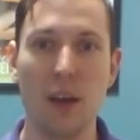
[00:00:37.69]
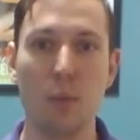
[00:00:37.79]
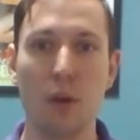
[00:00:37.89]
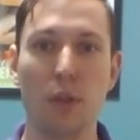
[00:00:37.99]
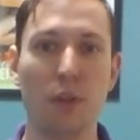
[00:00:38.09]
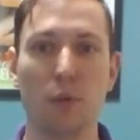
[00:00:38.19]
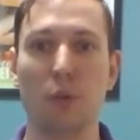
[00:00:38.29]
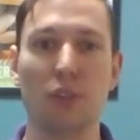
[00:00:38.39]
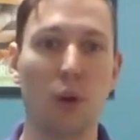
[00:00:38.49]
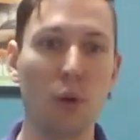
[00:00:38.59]
Whether this
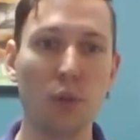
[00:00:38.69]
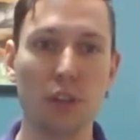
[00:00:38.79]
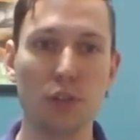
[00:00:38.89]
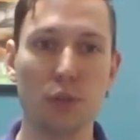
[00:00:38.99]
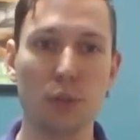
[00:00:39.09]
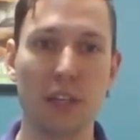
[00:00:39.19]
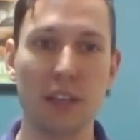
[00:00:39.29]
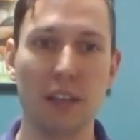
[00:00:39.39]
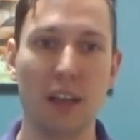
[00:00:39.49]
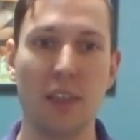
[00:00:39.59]
was an old
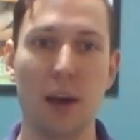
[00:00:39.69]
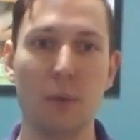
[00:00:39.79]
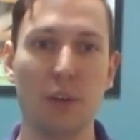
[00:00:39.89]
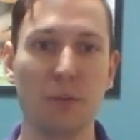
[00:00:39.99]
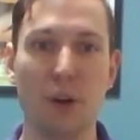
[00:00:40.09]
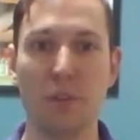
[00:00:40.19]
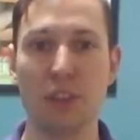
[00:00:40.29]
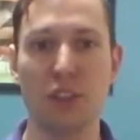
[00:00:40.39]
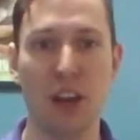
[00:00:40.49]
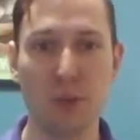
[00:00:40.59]
injury that would involve a
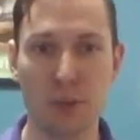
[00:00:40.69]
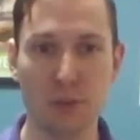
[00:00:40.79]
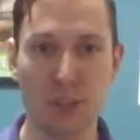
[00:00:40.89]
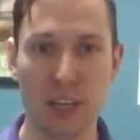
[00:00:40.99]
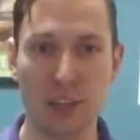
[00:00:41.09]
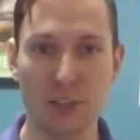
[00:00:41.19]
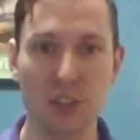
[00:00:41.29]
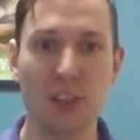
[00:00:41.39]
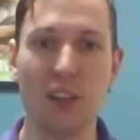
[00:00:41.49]
degenerative change,